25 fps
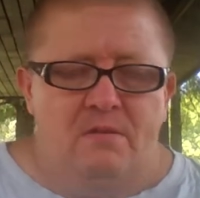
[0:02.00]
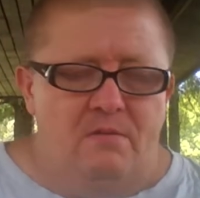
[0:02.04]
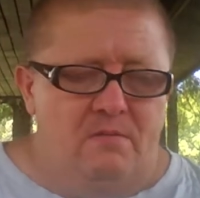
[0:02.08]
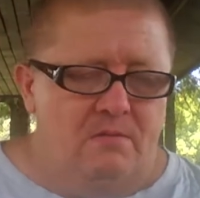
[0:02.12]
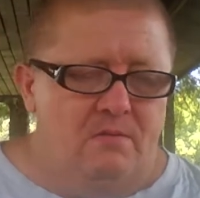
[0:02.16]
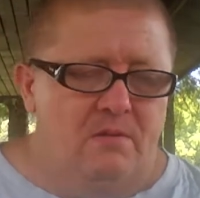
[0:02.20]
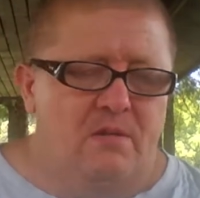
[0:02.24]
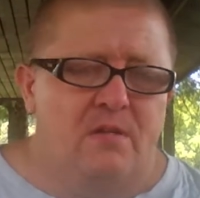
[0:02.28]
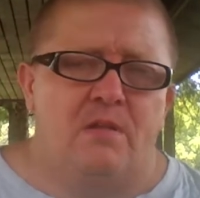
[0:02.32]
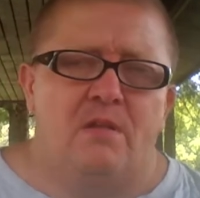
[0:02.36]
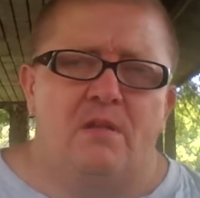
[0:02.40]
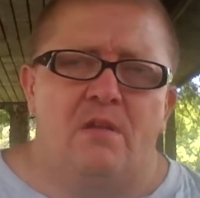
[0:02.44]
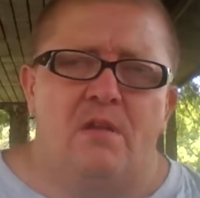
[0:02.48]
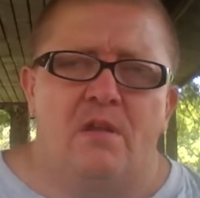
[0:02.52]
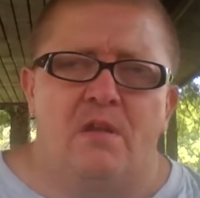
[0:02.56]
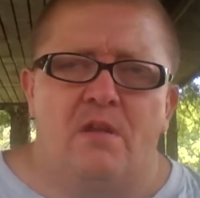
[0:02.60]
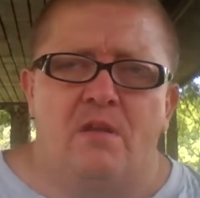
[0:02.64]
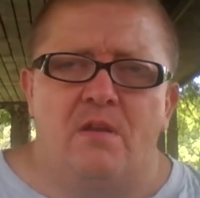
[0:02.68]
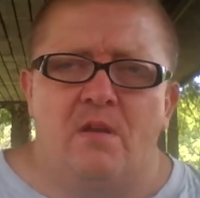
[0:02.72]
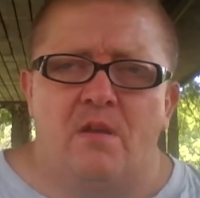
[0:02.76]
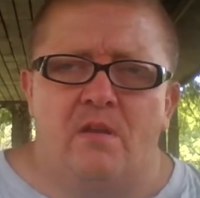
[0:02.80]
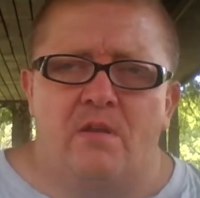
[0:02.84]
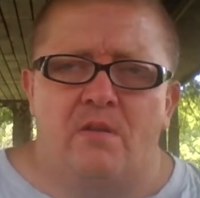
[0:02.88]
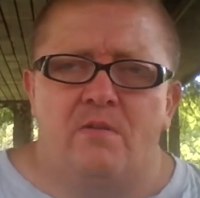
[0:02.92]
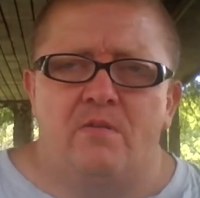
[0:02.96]
Well, how
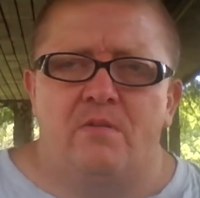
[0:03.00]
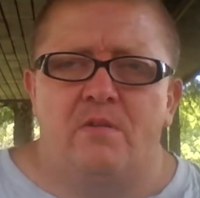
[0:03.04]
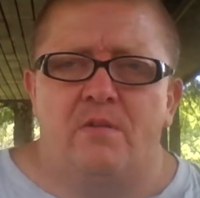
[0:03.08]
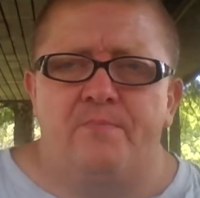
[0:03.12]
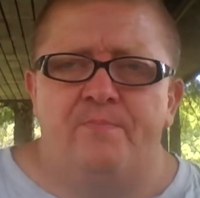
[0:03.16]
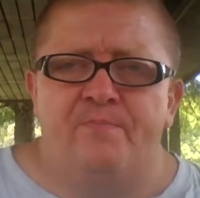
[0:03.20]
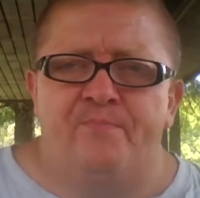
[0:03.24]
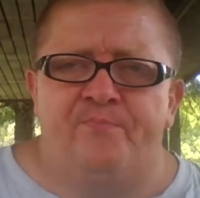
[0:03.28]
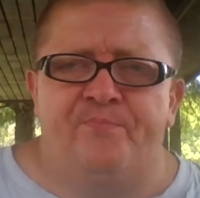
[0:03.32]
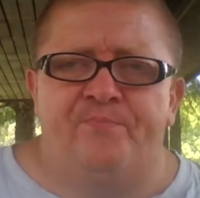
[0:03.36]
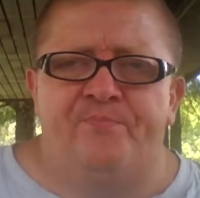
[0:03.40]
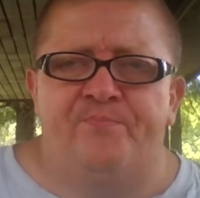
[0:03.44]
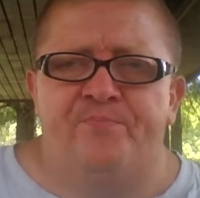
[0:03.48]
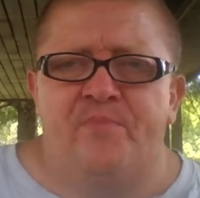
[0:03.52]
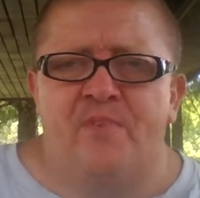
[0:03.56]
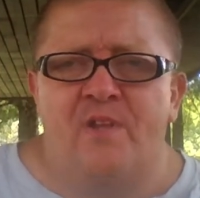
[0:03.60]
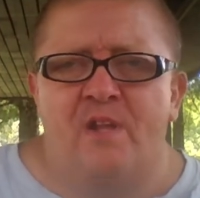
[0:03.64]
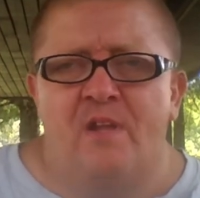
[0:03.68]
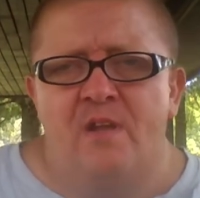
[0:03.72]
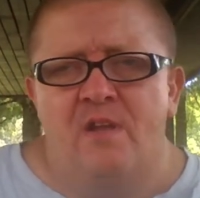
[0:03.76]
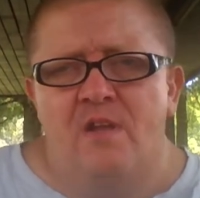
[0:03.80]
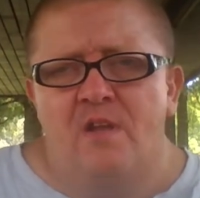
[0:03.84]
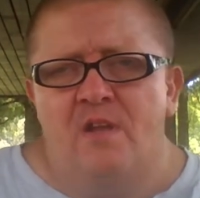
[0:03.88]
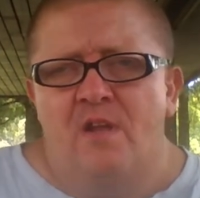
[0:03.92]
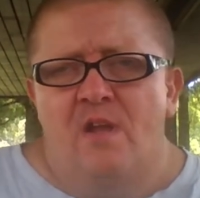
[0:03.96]
y'all doing?
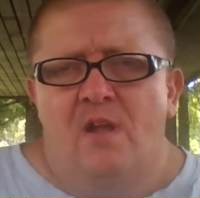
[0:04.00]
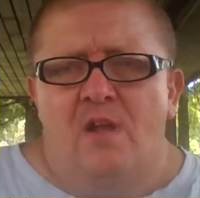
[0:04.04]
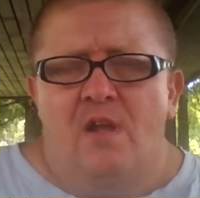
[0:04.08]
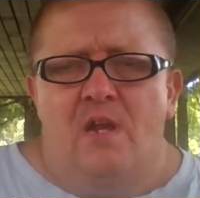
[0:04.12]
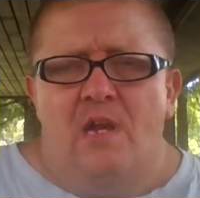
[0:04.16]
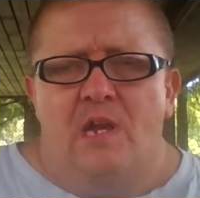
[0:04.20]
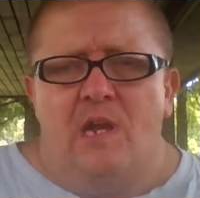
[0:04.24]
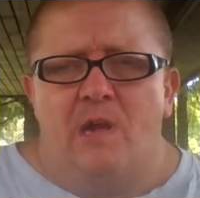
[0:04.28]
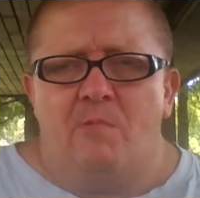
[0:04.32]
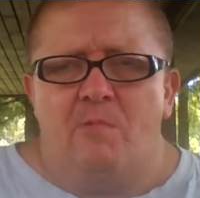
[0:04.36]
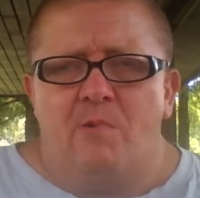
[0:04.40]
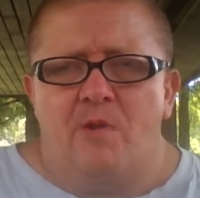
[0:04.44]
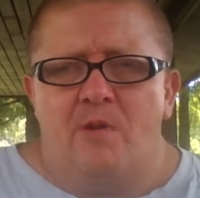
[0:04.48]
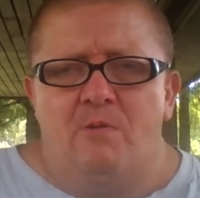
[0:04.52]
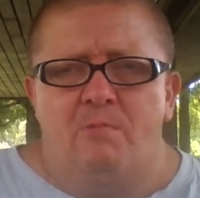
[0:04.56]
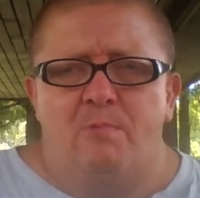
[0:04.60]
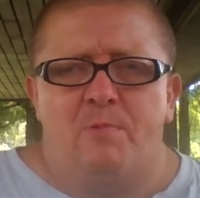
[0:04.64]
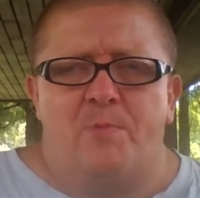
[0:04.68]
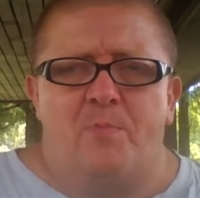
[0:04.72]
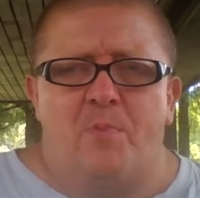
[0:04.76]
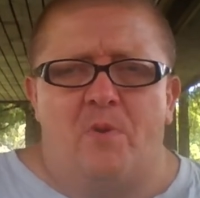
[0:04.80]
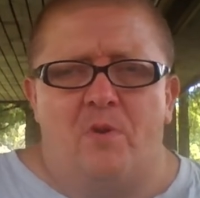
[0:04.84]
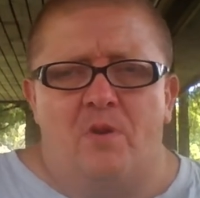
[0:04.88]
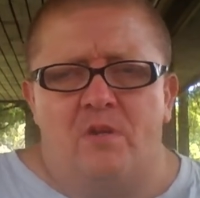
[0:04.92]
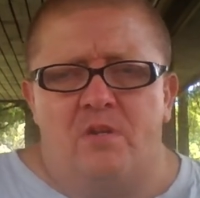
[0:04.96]
Here we go
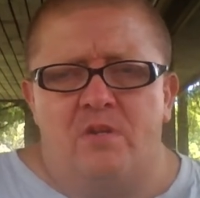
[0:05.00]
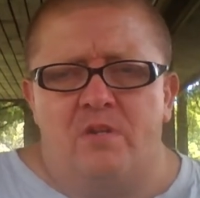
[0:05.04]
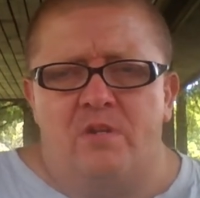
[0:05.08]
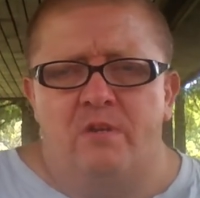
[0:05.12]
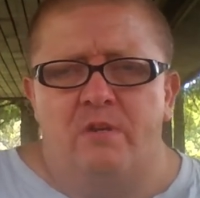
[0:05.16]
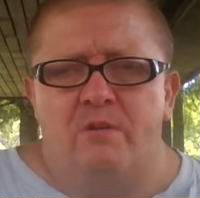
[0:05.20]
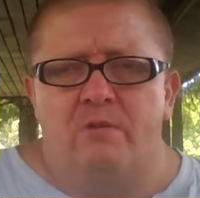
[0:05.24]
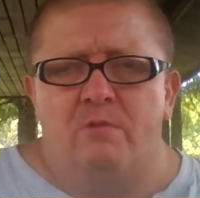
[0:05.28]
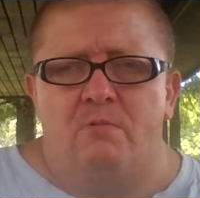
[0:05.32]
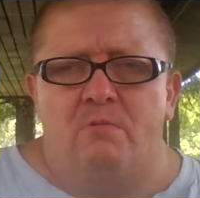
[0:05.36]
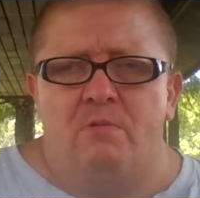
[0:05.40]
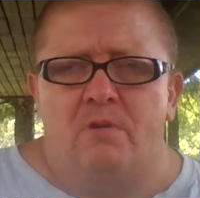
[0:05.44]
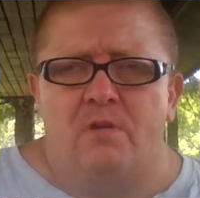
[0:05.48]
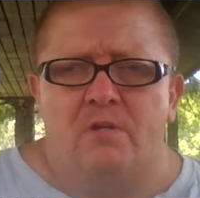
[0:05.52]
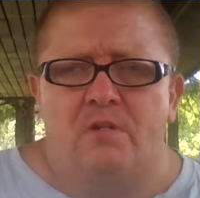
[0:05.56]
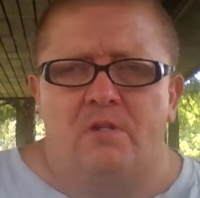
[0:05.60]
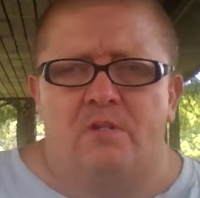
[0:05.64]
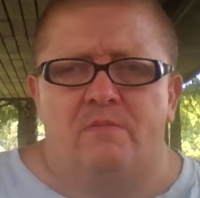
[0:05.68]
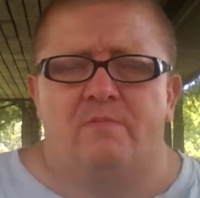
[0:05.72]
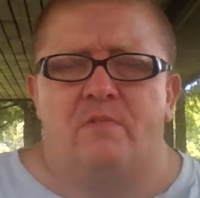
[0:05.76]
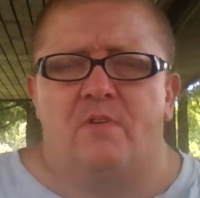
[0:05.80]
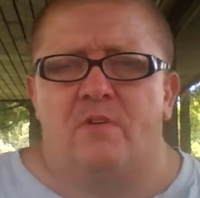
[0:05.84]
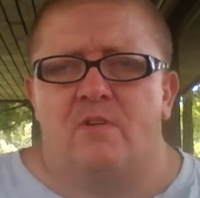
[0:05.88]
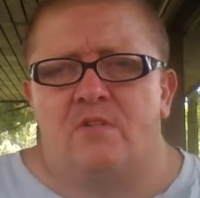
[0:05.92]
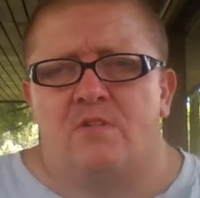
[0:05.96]
with part two
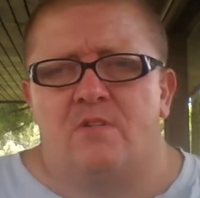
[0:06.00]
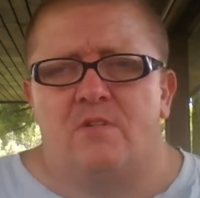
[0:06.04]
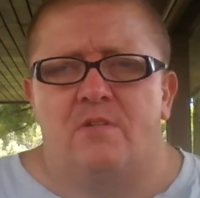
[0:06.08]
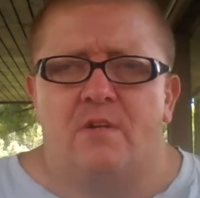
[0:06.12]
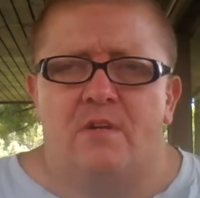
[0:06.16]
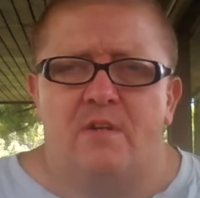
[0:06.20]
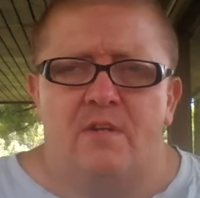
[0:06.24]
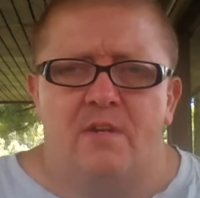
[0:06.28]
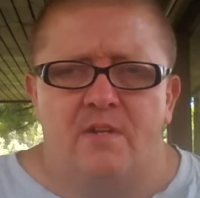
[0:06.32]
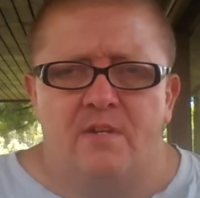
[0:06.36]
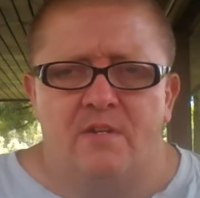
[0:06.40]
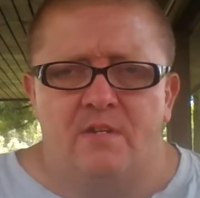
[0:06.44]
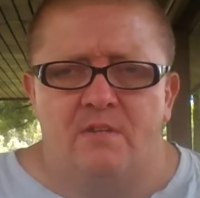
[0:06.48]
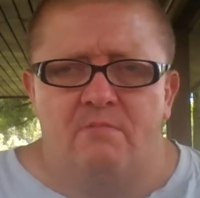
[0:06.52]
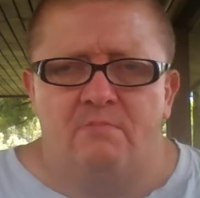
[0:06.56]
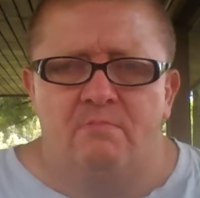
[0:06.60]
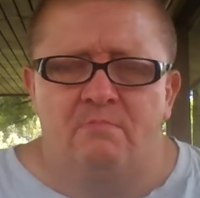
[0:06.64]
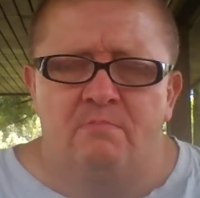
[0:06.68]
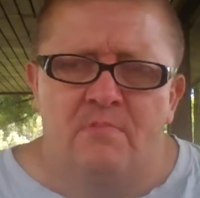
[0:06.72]
of our study in